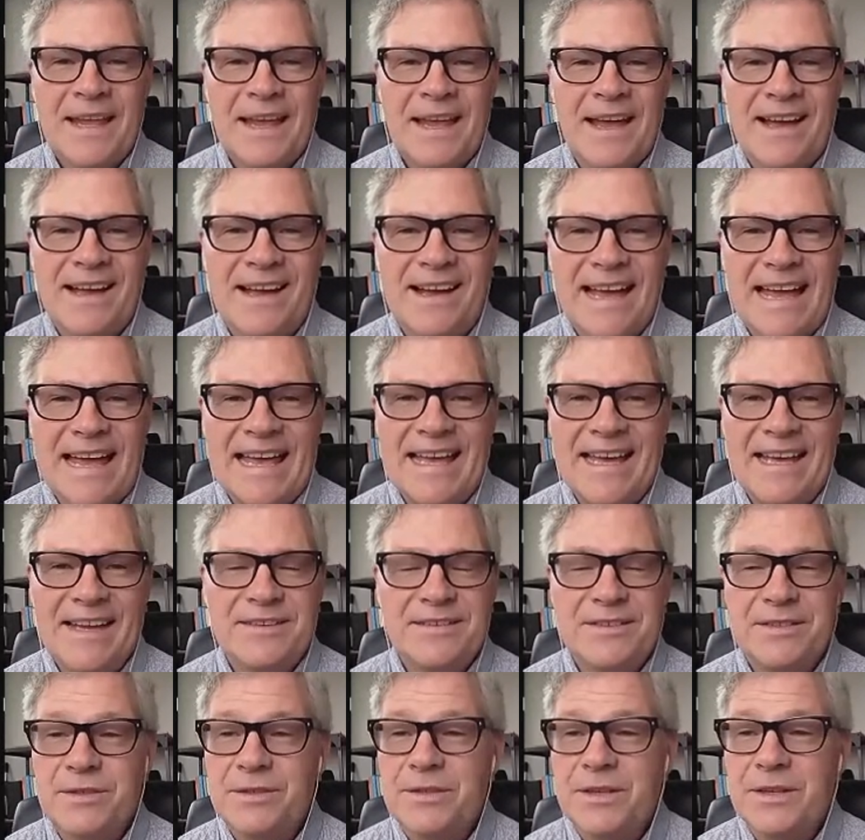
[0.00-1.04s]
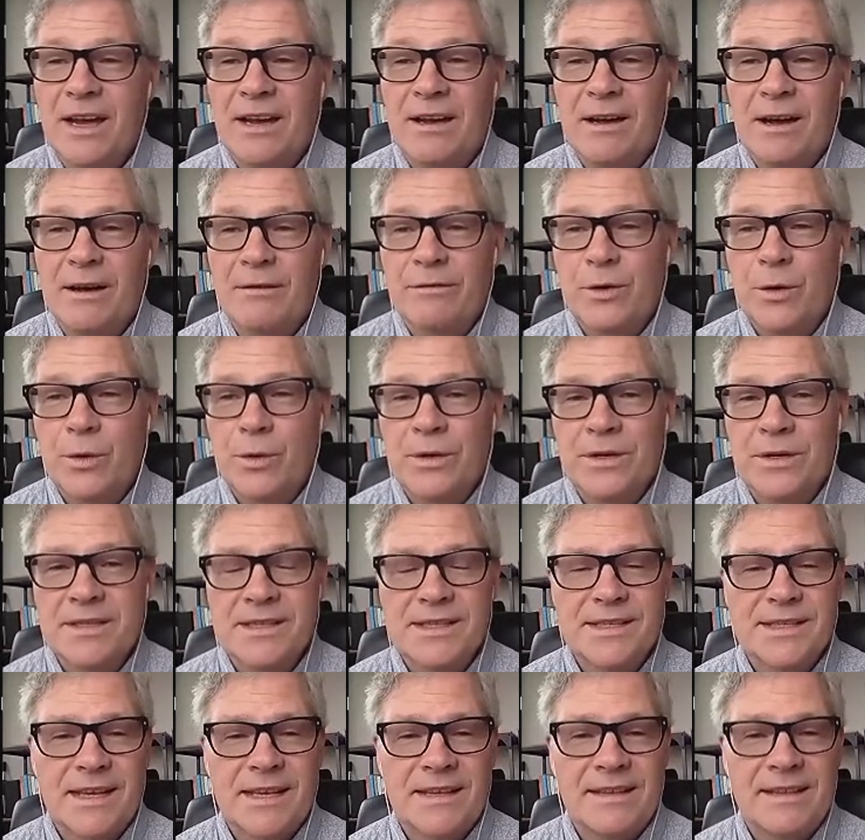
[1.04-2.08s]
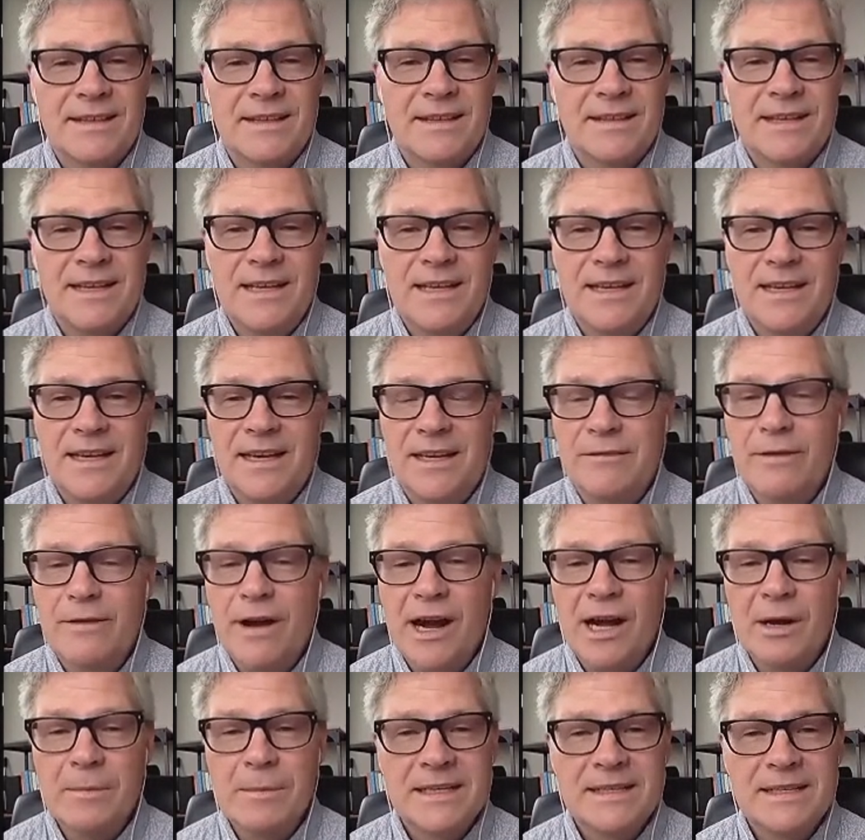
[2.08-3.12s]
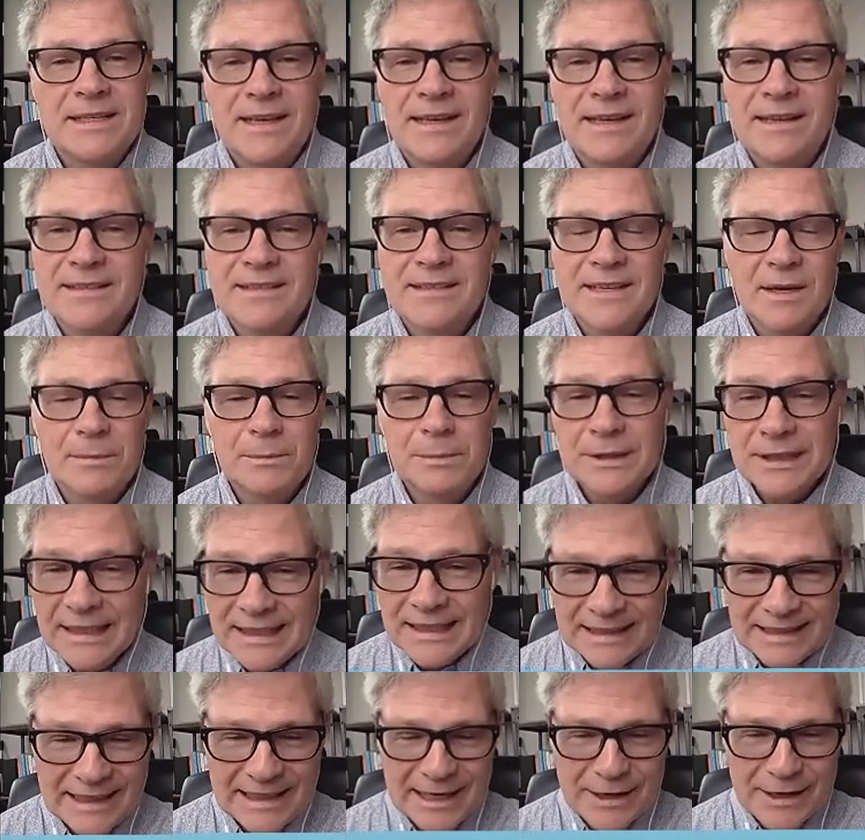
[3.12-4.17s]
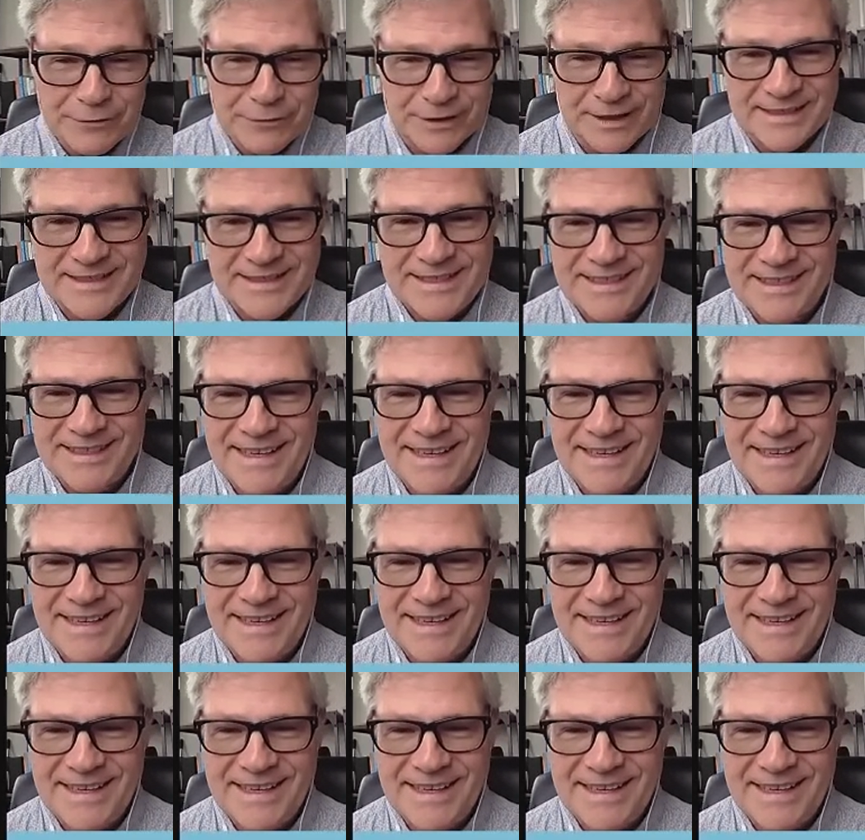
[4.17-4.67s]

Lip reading: And of course, the environment is completely different.